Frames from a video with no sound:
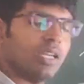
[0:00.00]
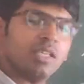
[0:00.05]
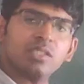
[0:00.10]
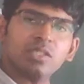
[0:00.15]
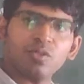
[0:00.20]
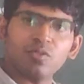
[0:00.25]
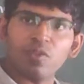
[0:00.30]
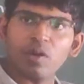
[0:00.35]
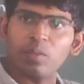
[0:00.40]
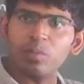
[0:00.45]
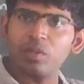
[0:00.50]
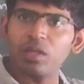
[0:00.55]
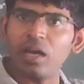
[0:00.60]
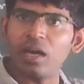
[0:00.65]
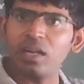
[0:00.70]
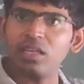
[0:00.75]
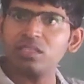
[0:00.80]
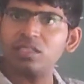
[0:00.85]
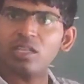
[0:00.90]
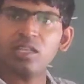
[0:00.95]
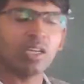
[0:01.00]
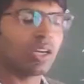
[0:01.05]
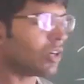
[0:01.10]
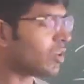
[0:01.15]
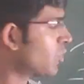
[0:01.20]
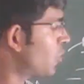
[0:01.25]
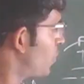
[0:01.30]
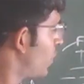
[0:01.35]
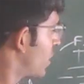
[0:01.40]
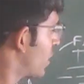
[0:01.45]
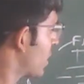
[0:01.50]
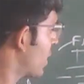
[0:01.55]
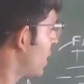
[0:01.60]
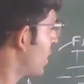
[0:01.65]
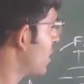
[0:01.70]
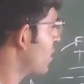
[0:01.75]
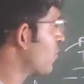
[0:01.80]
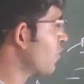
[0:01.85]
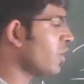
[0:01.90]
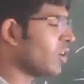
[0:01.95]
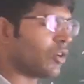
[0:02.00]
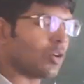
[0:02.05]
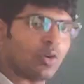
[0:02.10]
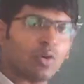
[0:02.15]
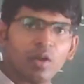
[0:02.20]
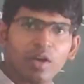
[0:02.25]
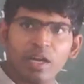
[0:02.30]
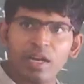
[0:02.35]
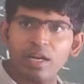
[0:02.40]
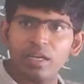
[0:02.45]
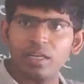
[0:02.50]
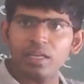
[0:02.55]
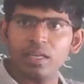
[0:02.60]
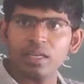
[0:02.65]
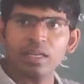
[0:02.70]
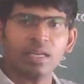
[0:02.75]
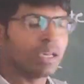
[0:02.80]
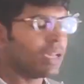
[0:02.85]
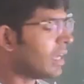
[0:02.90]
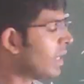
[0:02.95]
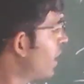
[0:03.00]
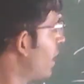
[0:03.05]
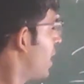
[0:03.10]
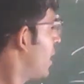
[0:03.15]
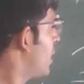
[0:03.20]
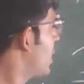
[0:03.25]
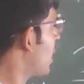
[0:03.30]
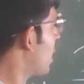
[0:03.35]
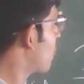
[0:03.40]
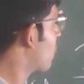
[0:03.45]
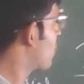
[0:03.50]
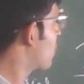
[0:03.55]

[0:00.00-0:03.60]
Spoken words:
change from the horizontal to vertical. It will rotate, and